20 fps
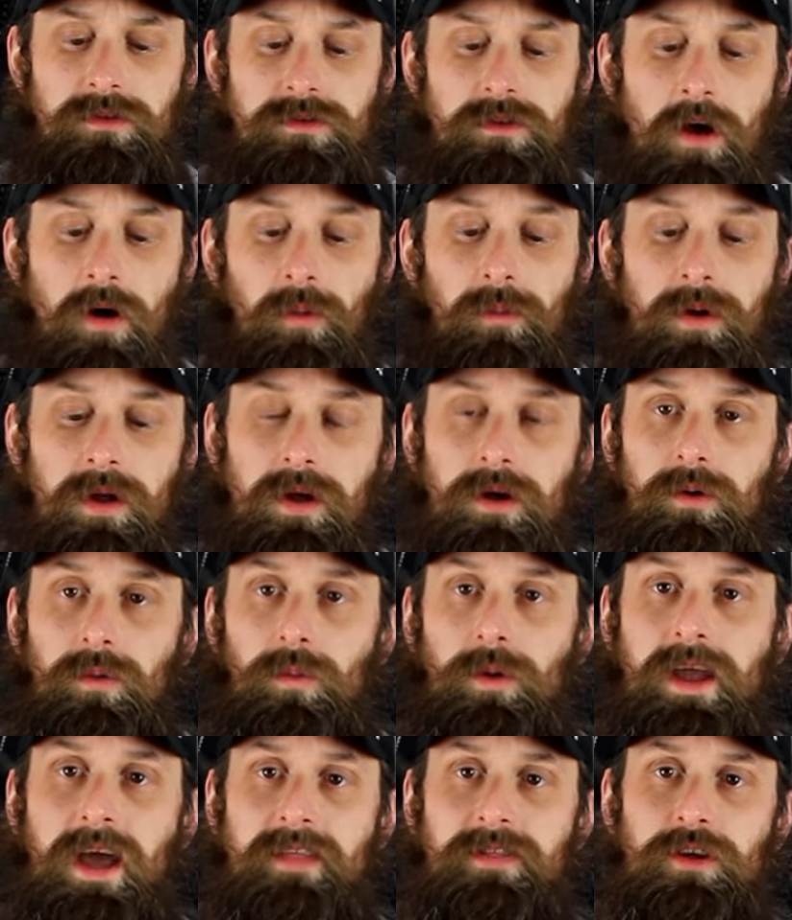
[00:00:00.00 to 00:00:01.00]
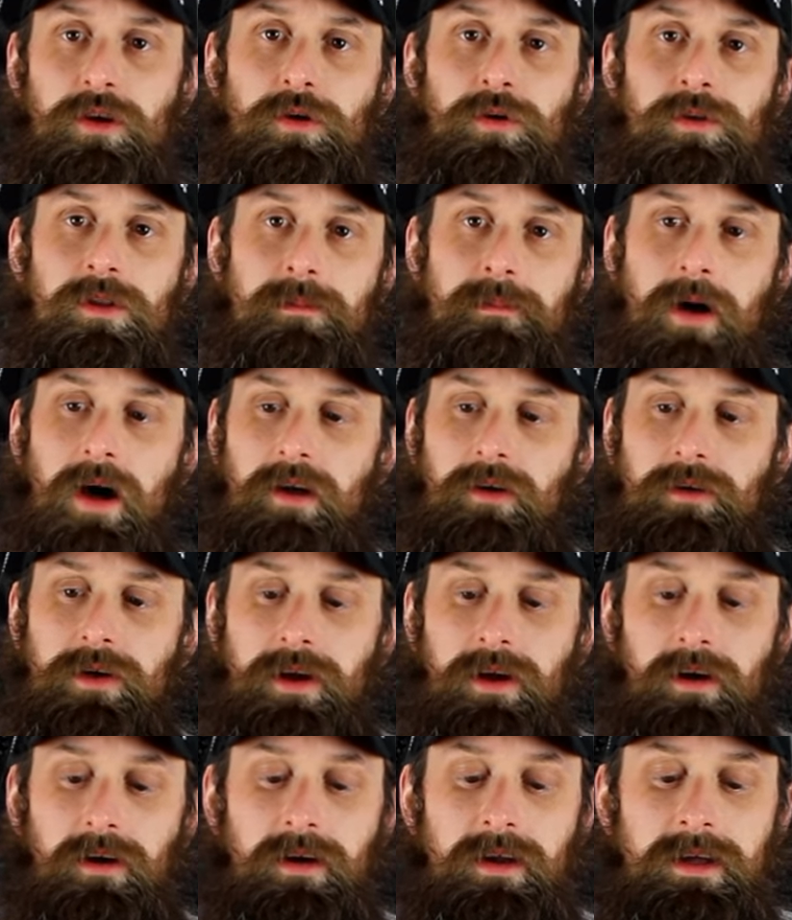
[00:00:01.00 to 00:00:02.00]
So we got the coolant bottle
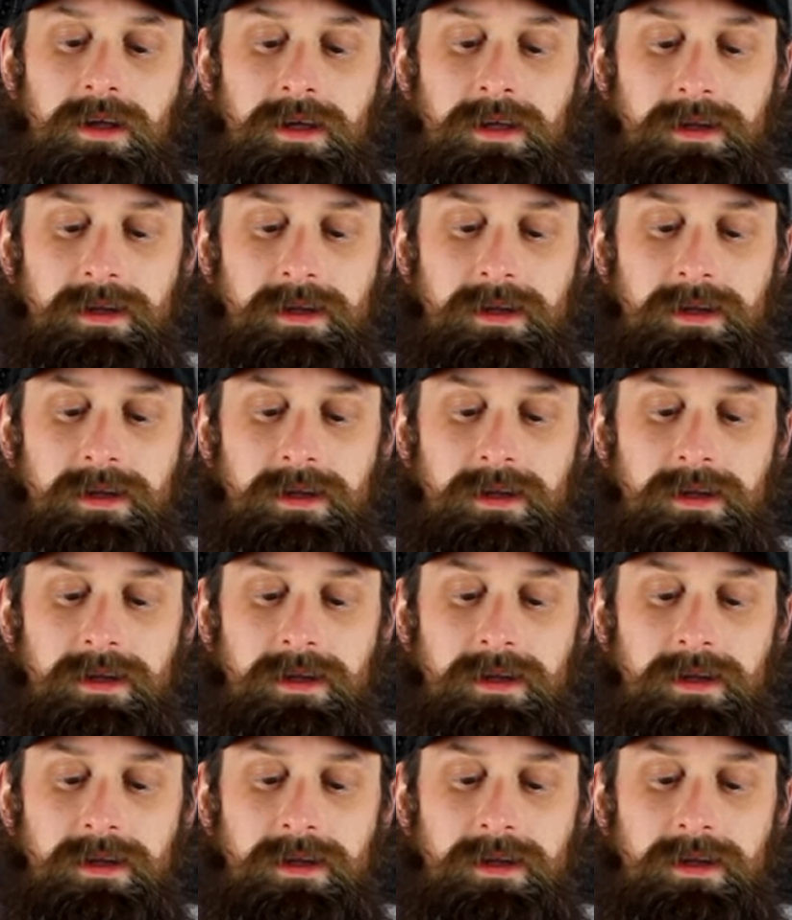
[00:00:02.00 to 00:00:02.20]
here.